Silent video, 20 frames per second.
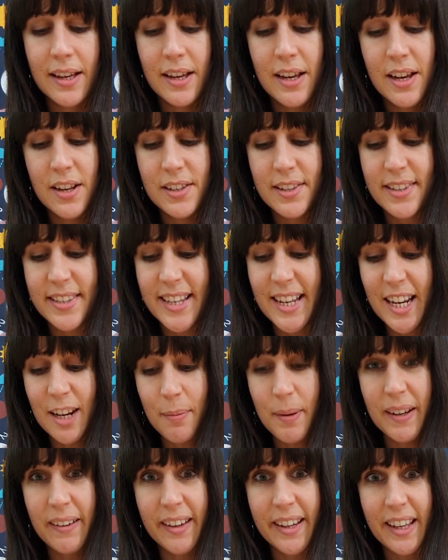It's a little bit
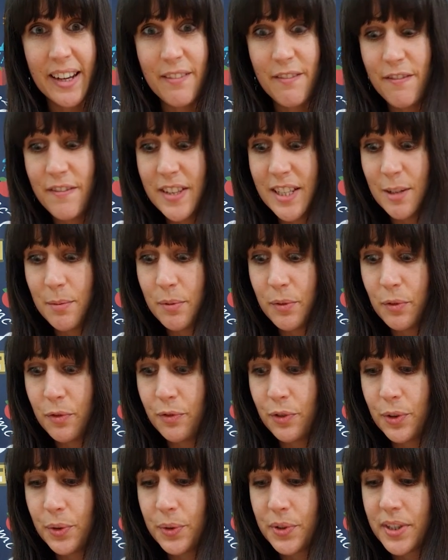like an invisible
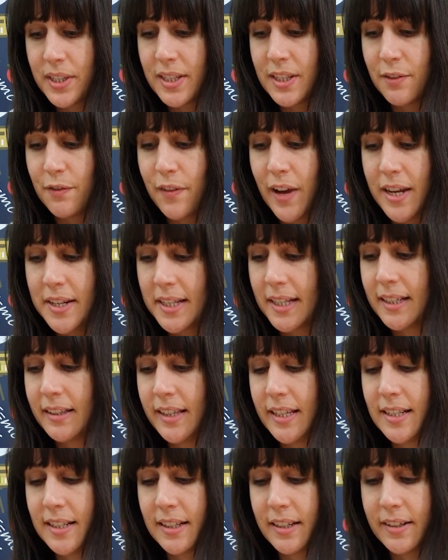force that's affecting
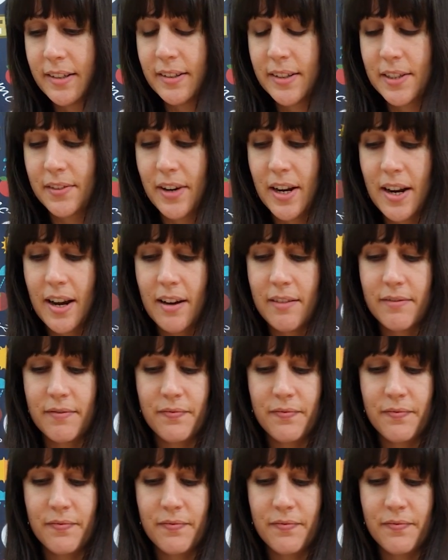these cars right now.